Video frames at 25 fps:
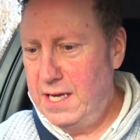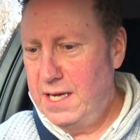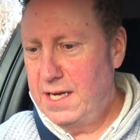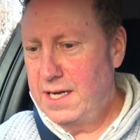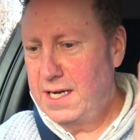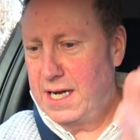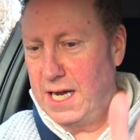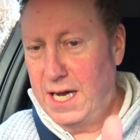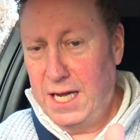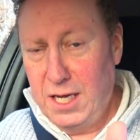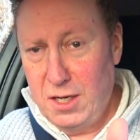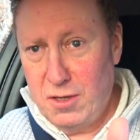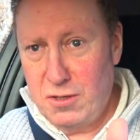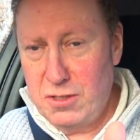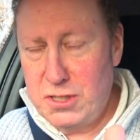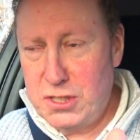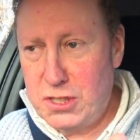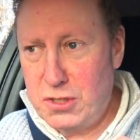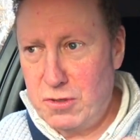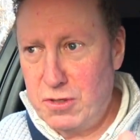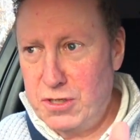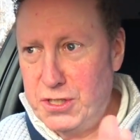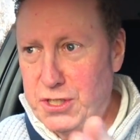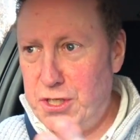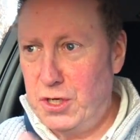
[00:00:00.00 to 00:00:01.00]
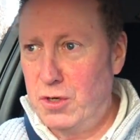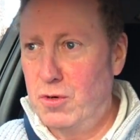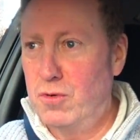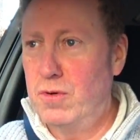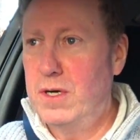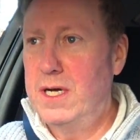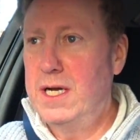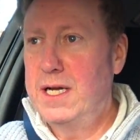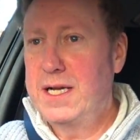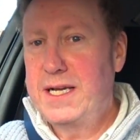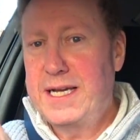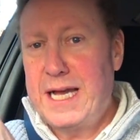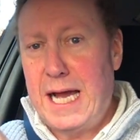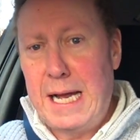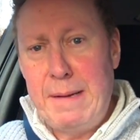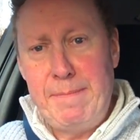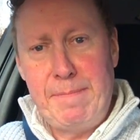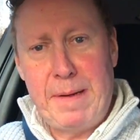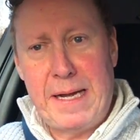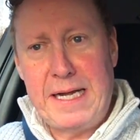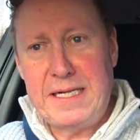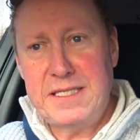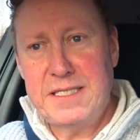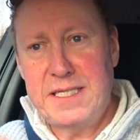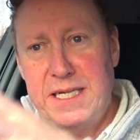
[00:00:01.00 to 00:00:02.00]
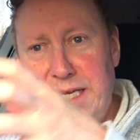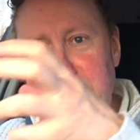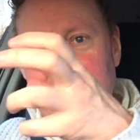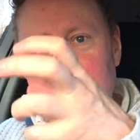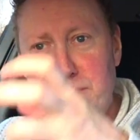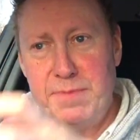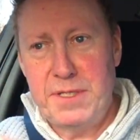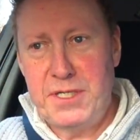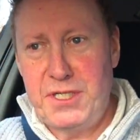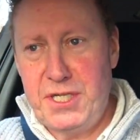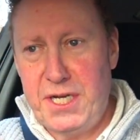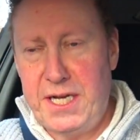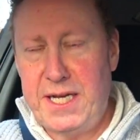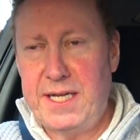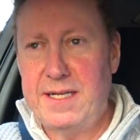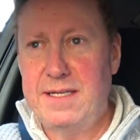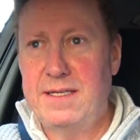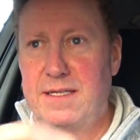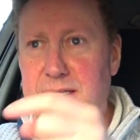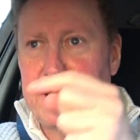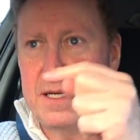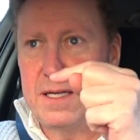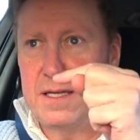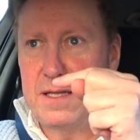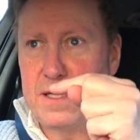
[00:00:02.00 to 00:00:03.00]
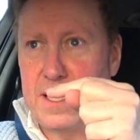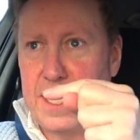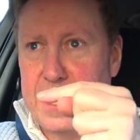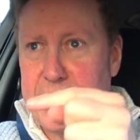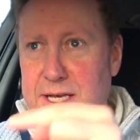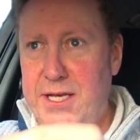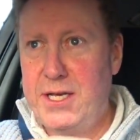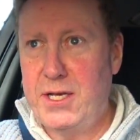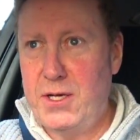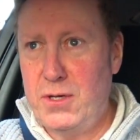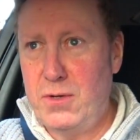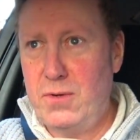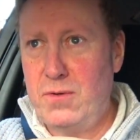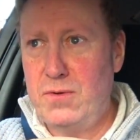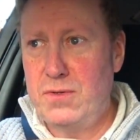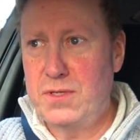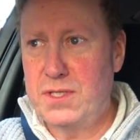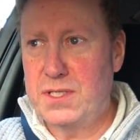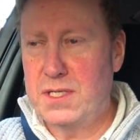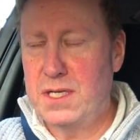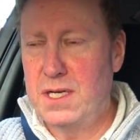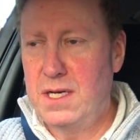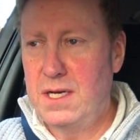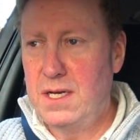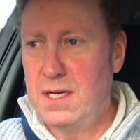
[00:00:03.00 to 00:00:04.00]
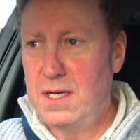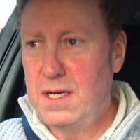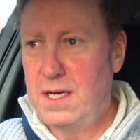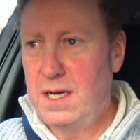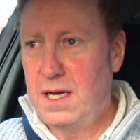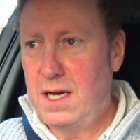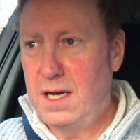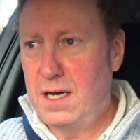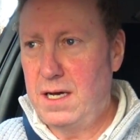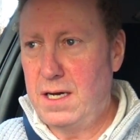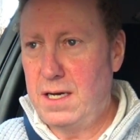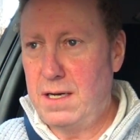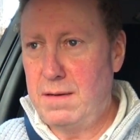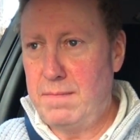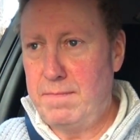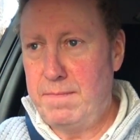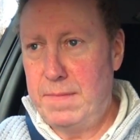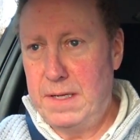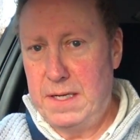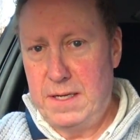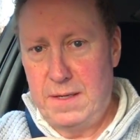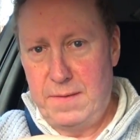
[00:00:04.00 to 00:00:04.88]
Cut a long story short, going back to these machines that they use to